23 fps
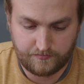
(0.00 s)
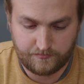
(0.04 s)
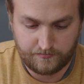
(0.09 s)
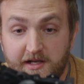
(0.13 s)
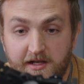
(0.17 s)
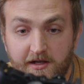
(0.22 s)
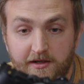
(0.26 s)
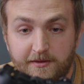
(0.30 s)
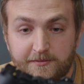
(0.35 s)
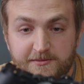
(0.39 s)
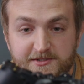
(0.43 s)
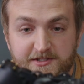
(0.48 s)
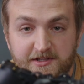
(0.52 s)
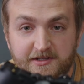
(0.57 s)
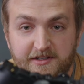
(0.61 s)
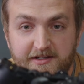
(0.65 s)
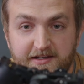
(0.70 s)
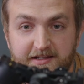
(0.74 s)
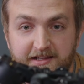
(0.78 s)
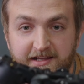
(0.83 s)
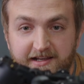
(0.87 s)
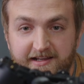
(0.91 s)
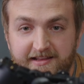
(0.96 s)
Comes
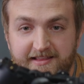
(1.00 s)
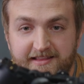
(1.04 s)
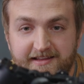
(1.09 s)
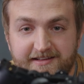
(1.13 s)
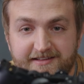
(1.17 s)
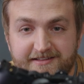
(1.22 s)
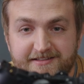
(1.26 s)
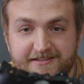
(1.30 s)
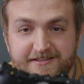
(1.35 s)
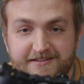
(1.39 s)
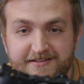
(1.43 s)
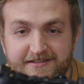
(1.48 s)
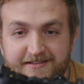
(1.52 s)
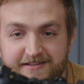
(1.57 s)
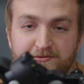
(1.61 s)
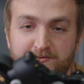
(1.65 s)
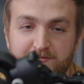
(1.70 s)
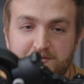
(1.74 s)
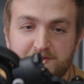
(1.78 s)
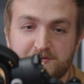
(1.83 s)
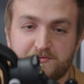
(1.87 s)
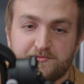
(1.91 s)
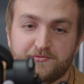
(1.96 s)
looking like this.
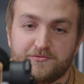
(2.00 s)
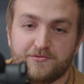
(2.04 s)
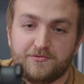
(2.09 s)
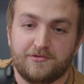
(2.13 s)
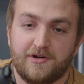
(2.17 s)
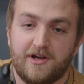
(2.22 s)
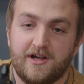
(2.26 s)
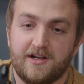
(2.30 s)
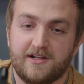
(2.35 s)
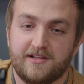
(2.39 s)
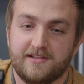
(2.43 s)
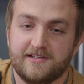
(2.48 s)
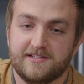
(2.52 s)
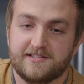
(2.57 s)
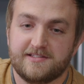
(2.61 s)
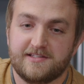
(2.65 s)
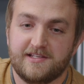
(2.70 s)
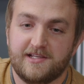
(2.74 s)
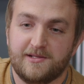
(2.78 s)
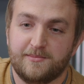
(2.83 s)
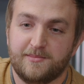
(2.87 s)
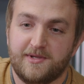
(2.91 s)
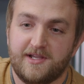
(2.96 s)
You just rock this
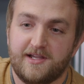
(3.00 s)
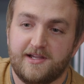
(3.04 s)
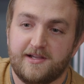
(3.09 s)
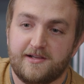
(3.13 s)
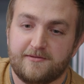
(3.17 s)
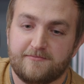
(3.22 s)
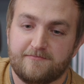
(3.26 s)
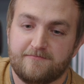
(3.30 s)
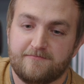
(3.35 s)
thing back,